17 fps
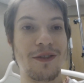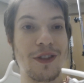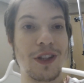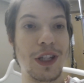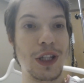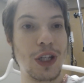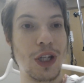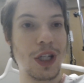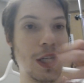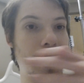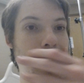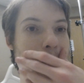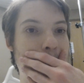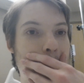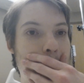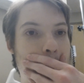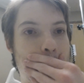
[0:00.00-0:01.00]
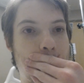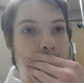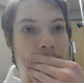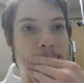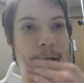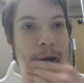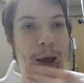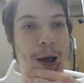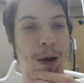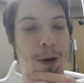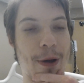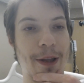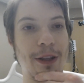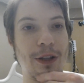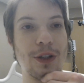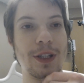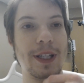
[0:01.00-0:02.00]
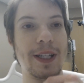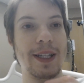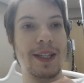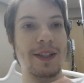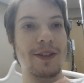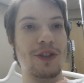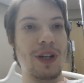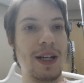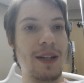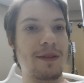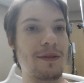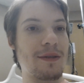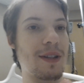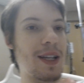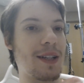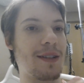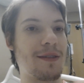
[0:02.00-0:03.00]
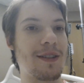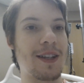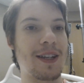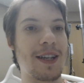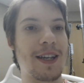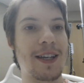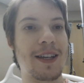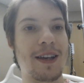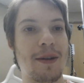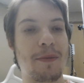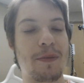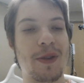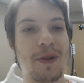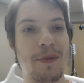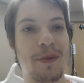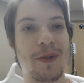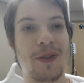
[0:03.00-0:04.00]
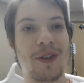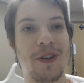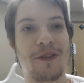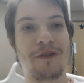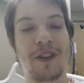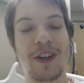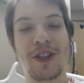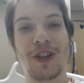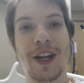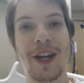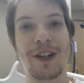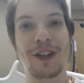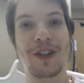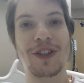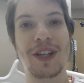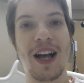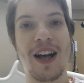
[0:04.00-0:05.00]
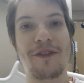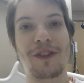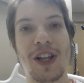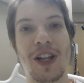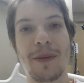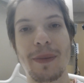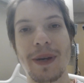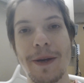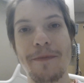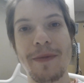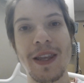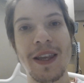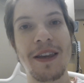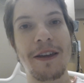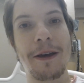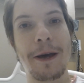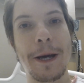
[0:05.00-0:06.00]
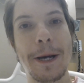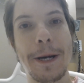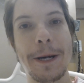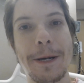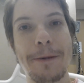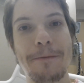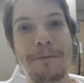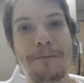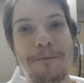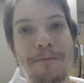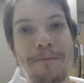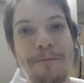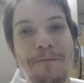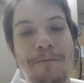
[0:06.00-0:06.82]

the look and how I look like shit, and the the facial hair looks awful on me. Um,